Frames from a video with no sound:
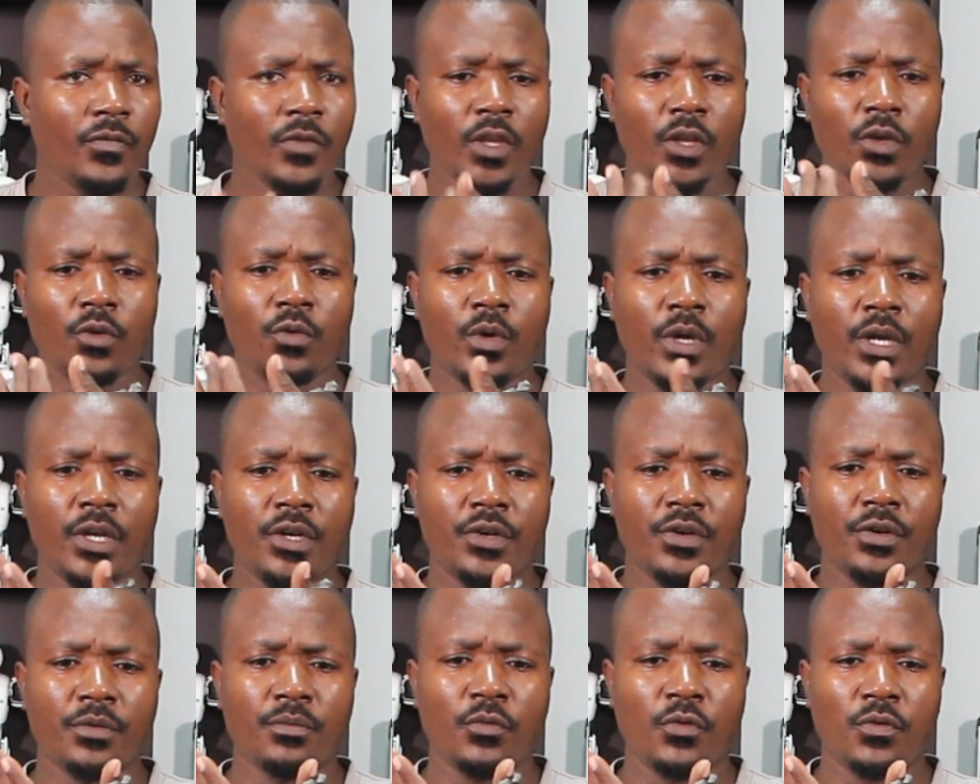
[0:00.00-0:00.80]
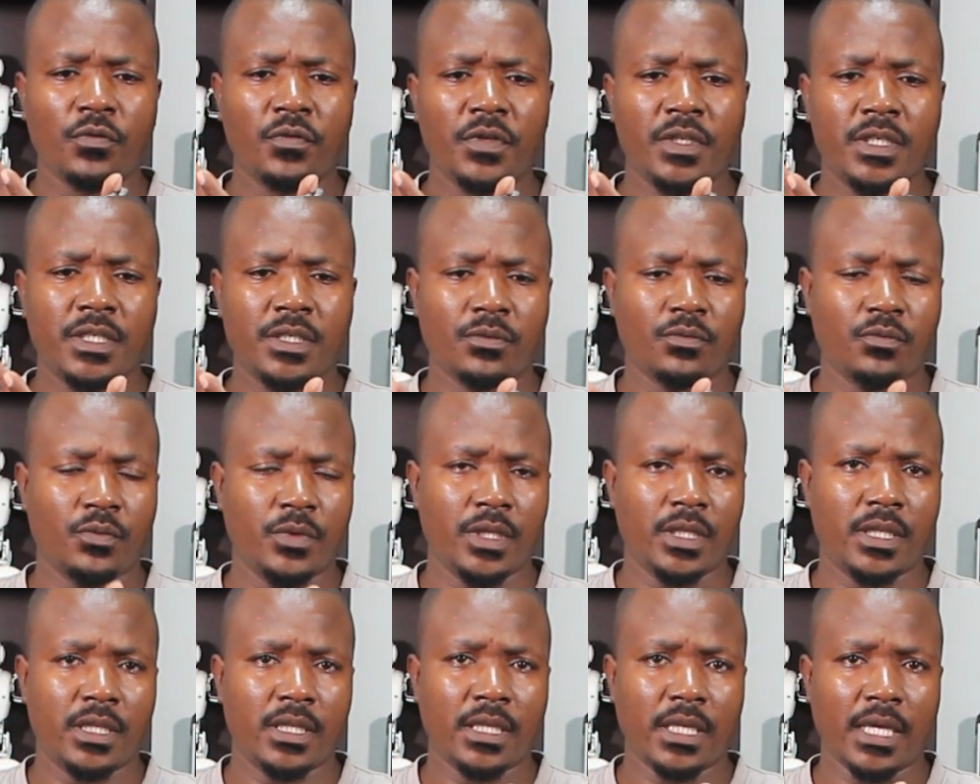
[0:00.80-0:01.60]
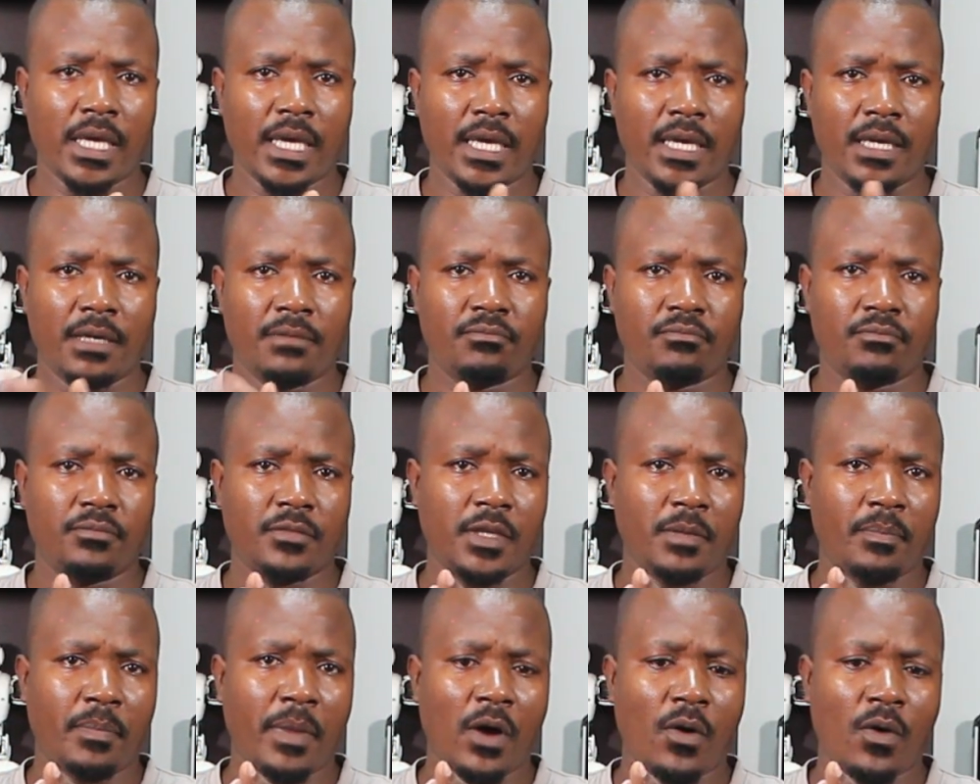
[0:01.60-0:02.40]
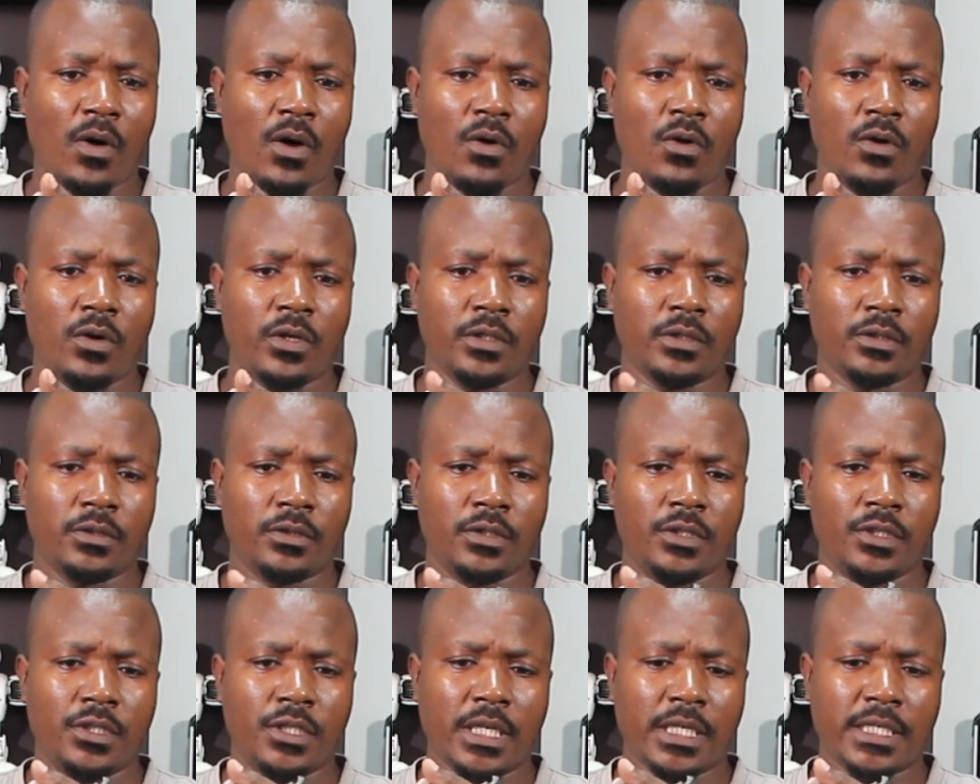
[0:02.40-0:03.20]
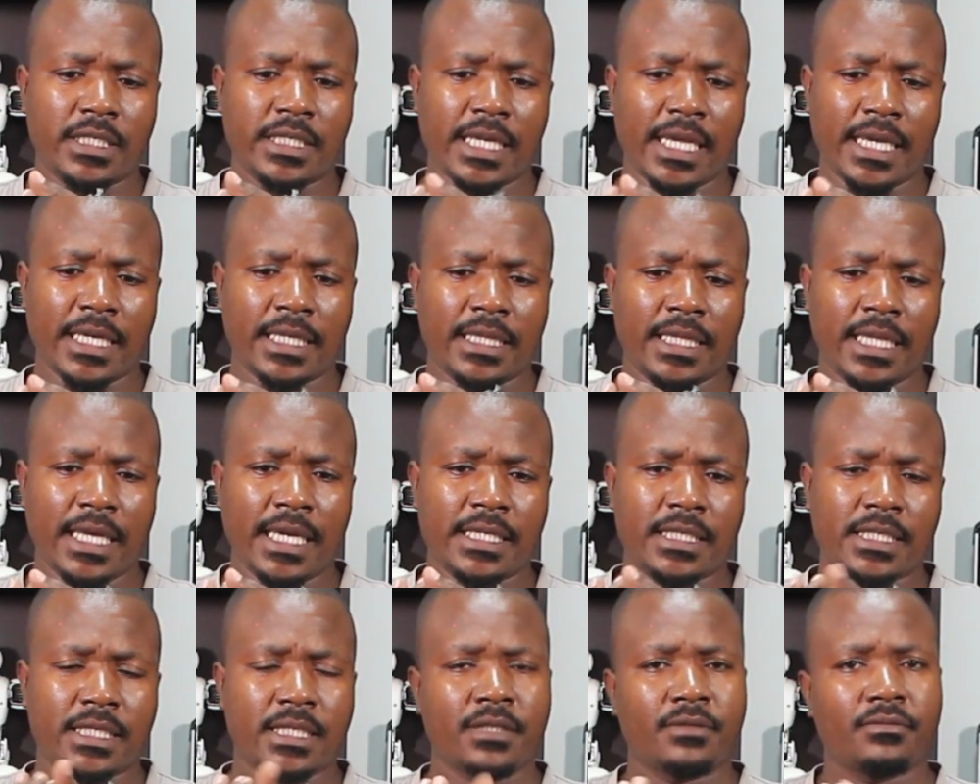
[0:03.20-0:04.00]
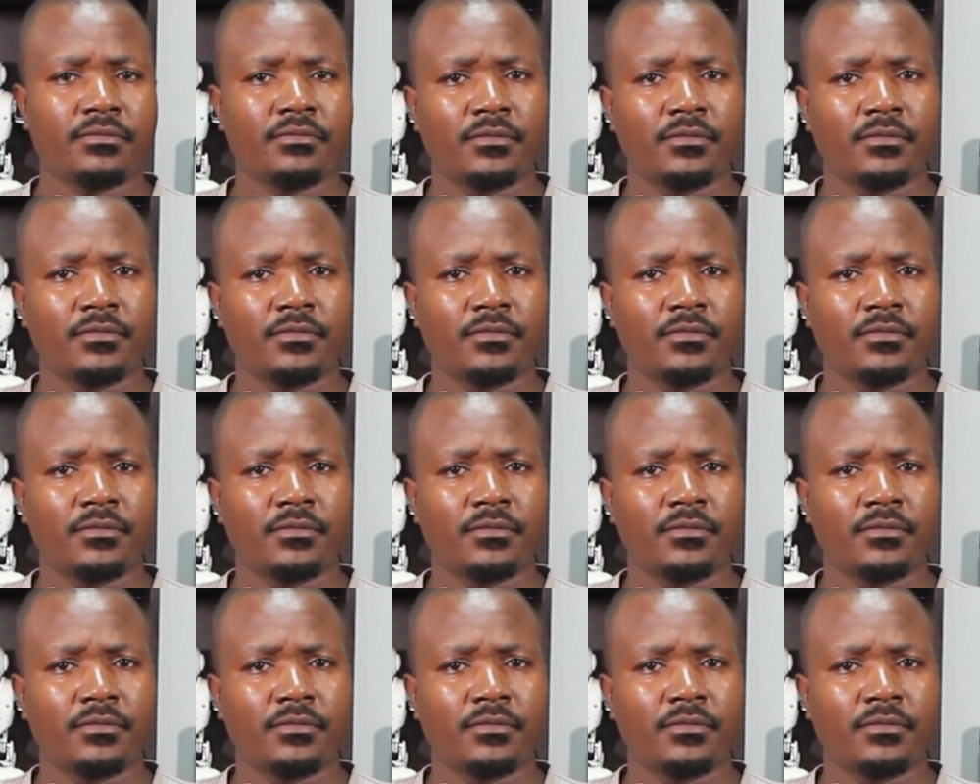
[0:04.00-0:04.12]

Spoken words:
you can remove it with the power on, just like that.